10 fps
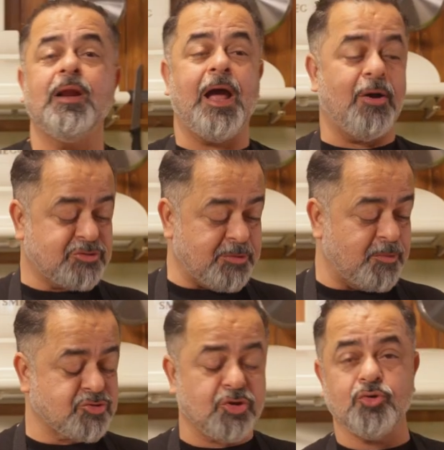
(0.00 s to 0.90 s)
I was
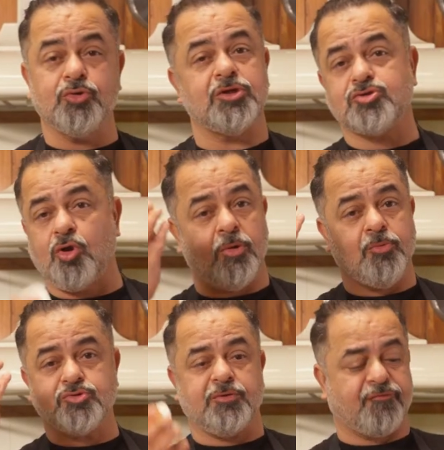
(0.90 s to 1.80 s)
supposed to do this
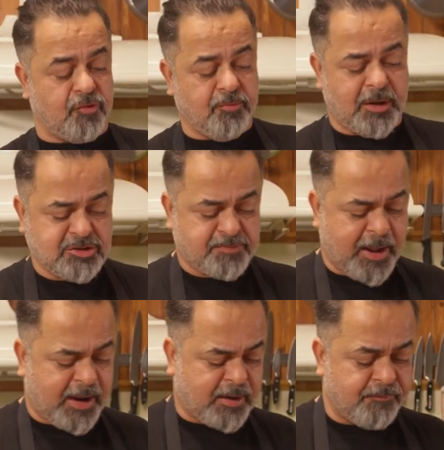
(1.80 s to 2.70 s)
almost a few months
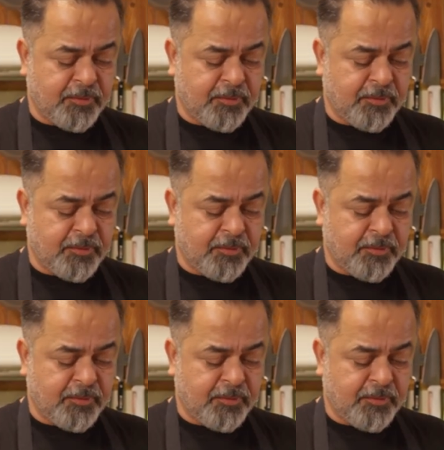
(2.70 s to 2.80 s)
back.